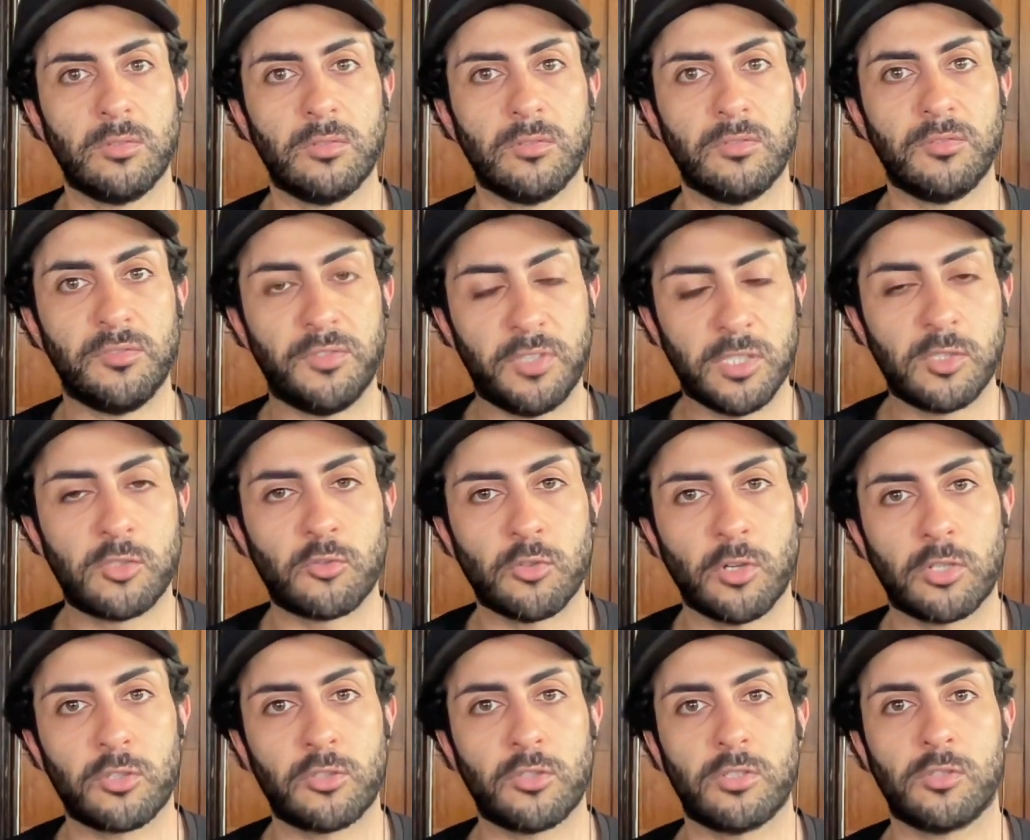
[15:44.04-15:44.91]
these
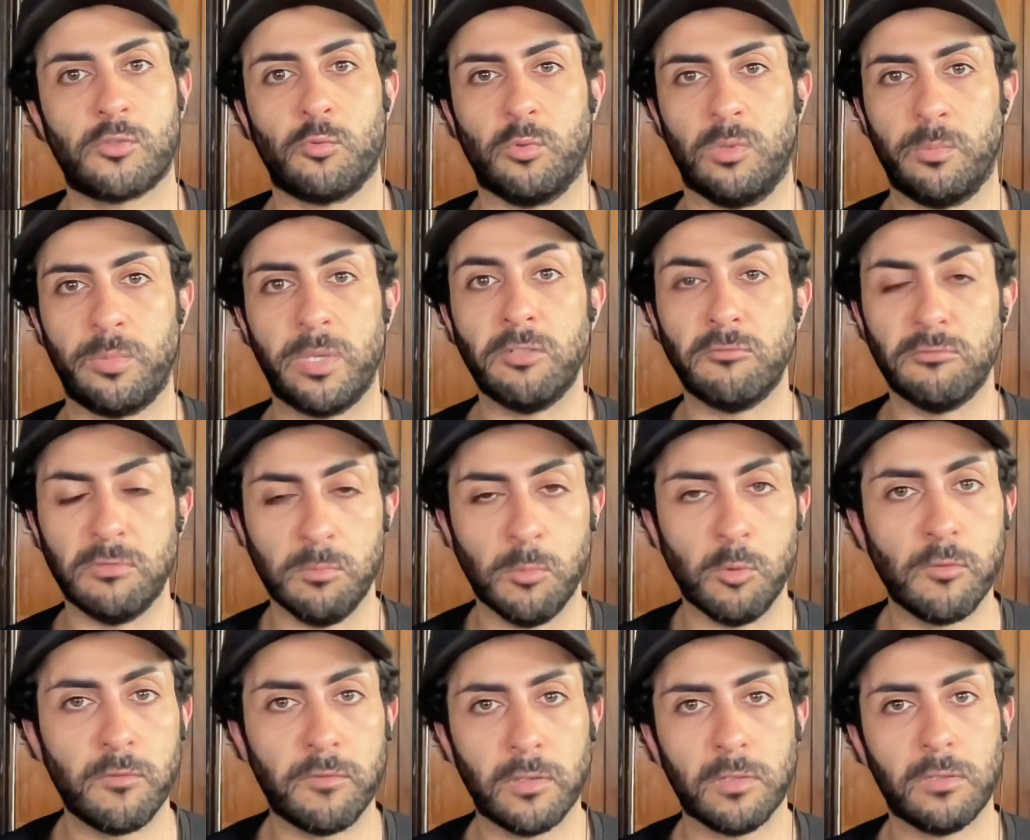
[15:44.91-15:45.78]
structures will be
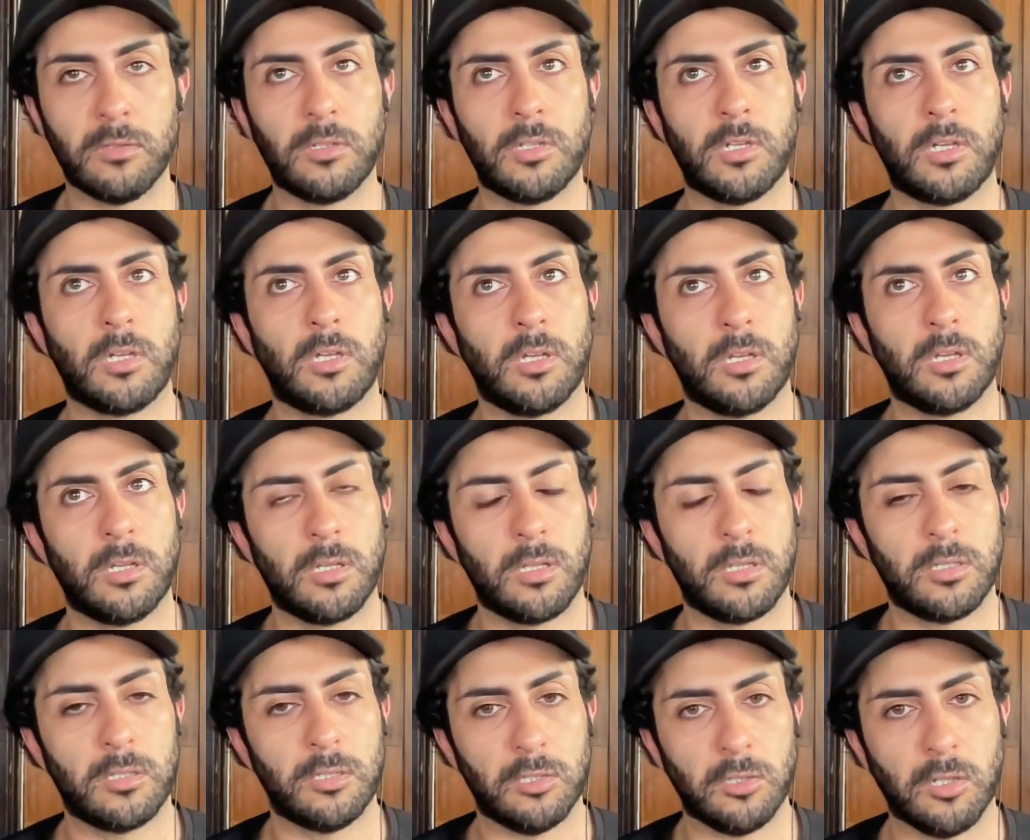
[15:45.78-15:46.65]
removal,
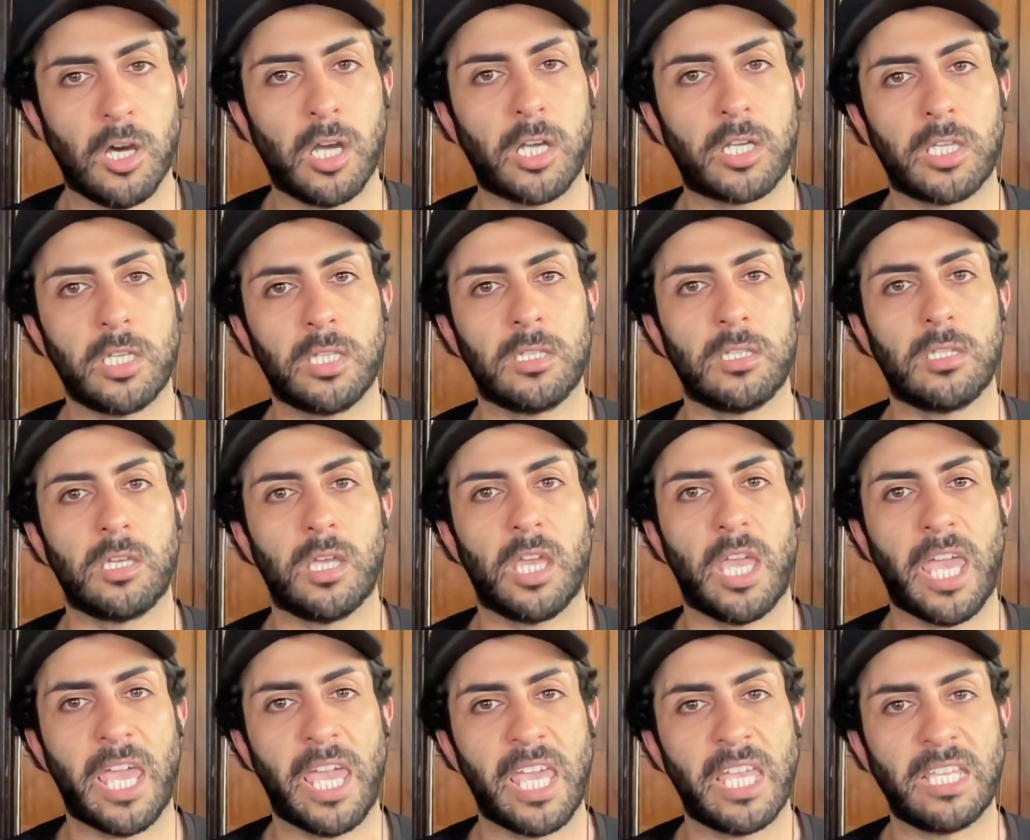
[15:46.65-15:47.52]
locking,
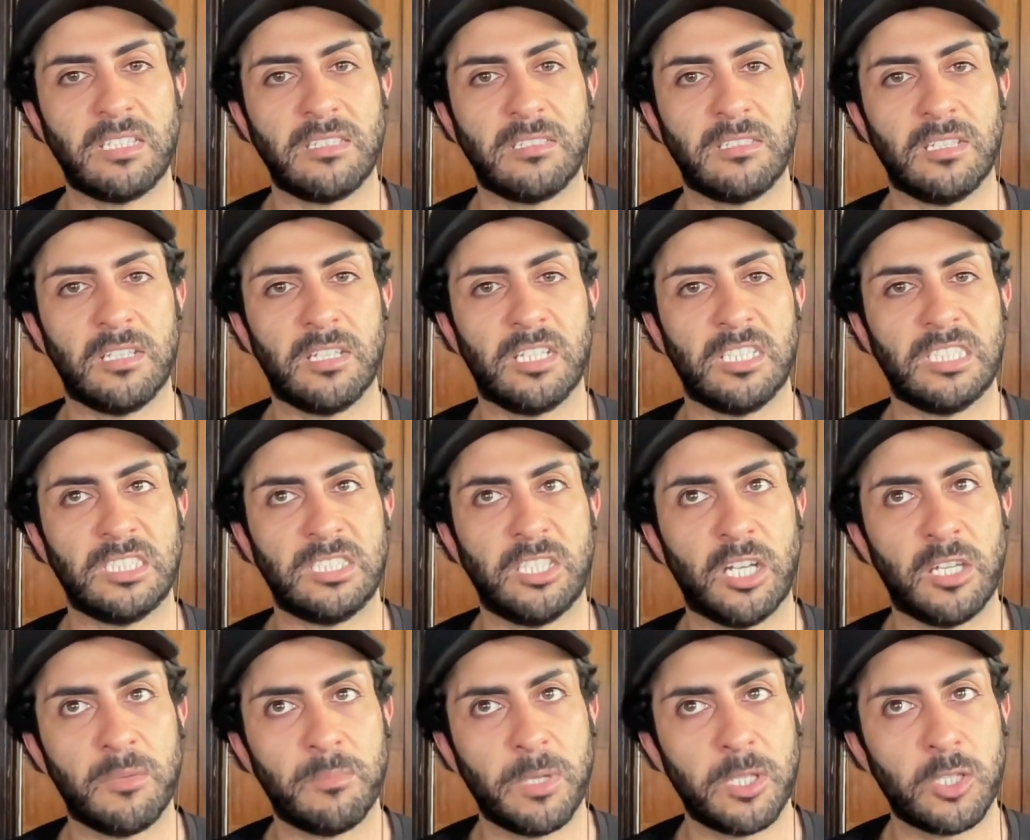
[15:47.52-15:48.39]
and
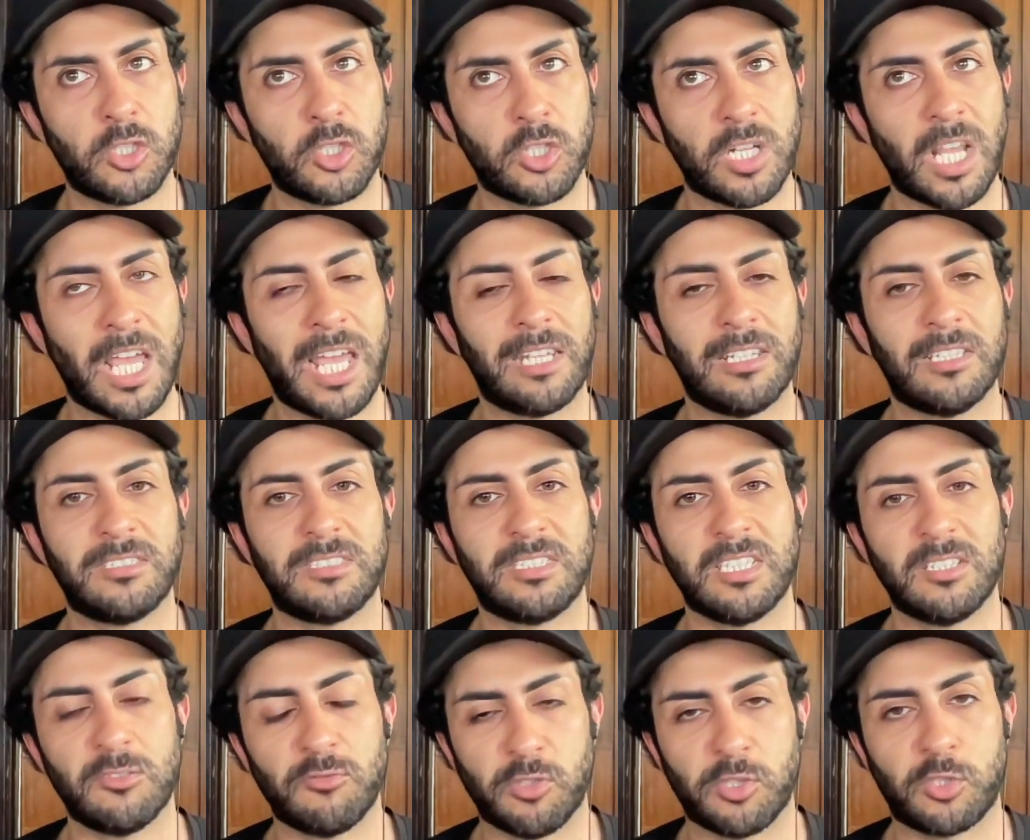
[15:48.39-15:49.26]

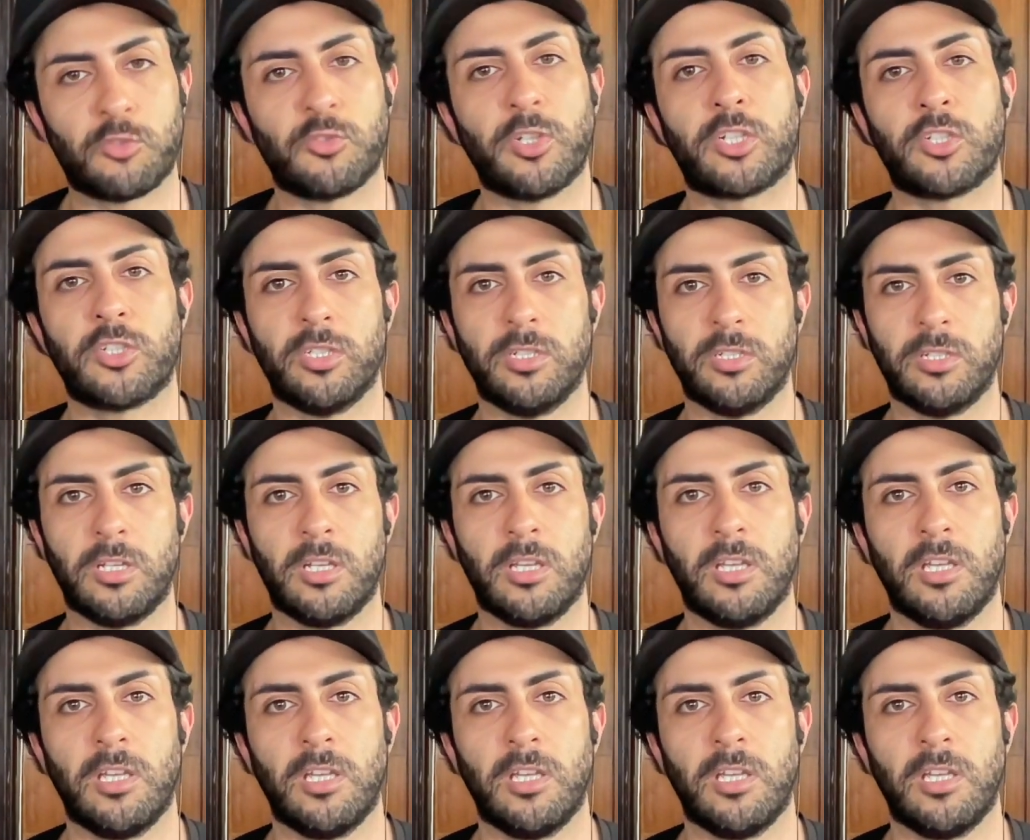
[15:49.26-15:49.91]
dimensionality restriction.